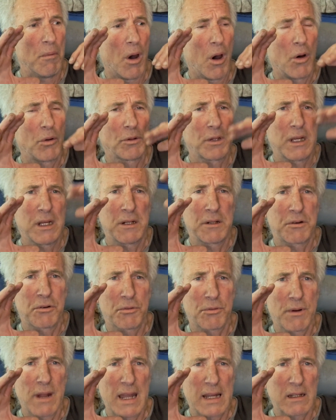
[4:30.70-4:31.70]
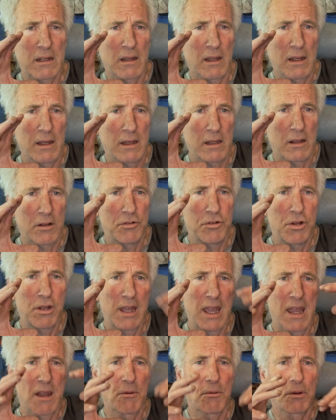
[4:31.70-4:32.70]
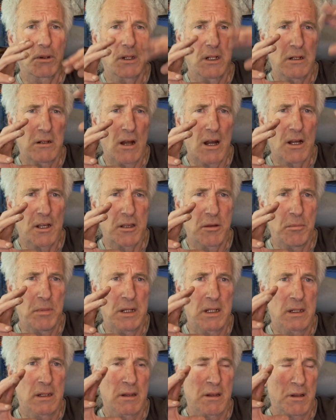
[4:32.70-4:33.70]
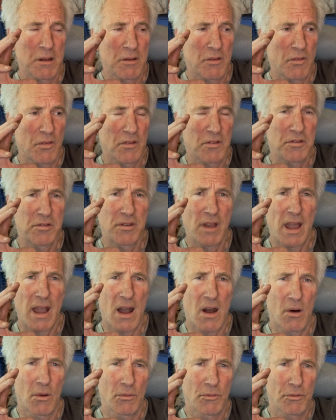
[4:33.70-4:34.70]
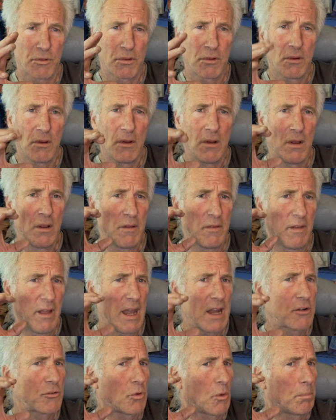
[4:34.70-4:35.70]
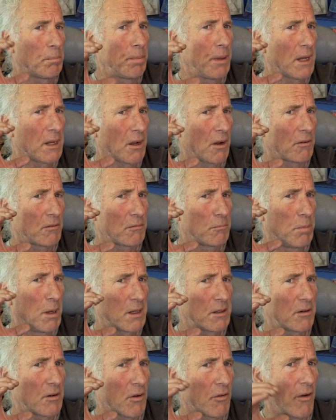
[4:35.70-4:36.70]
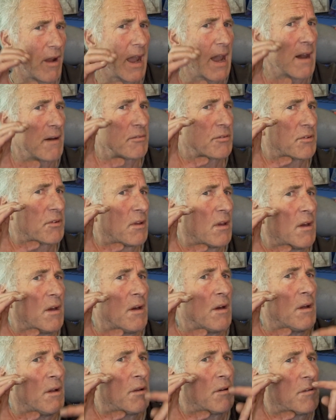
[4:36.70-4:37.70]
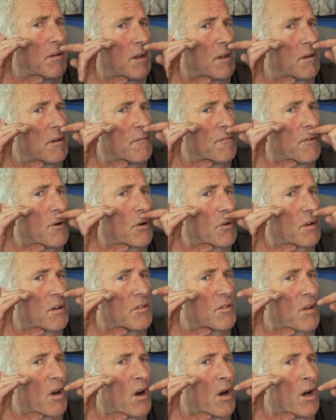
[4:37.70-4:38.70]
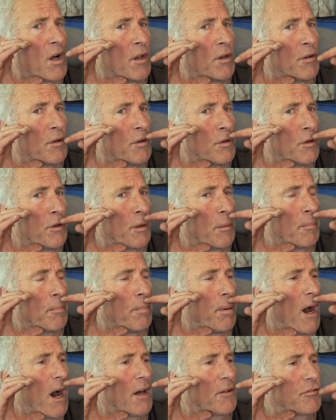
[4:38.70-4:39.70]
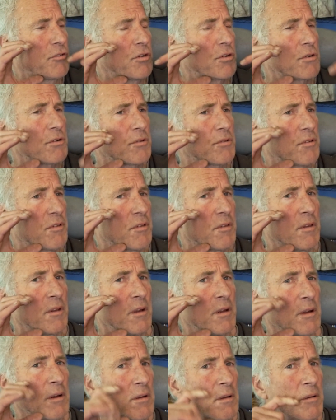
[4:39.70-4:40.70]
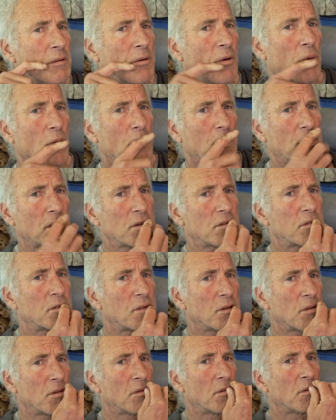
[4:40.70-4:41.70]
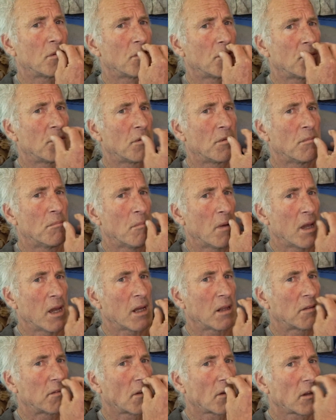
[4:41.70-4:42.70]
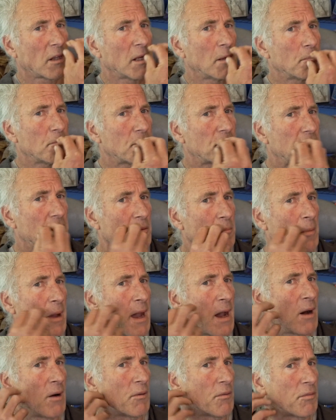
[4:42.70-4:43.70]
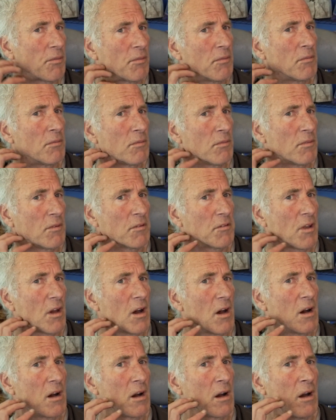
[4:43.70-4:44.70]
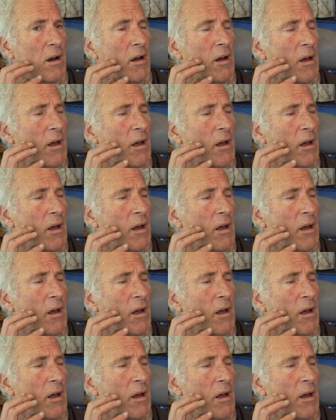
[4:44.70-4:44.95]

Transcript: only indirectly, because you can't really document the sound. The actual pictographs tend to focus on the postures the organs make, the lips, the mouth, the tongue,